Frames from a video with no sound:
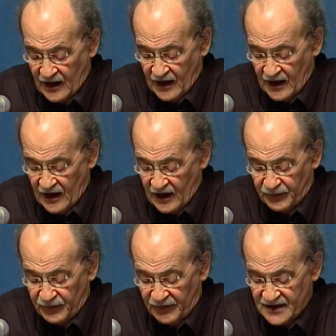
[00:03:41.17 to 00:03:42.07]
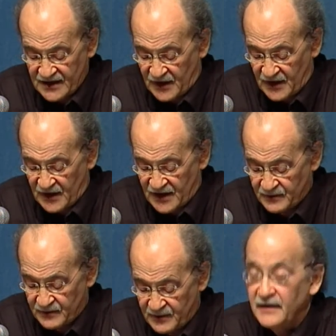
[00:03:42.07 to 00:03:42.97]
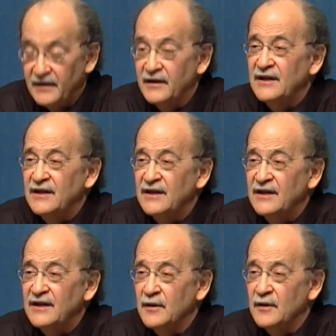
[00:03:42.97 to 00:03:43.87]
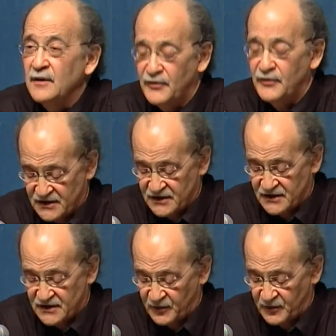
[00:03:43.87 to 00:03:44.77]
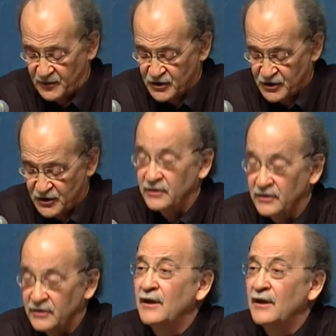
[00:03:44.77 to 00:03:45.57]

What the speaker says: implies the possibility of a different process of production,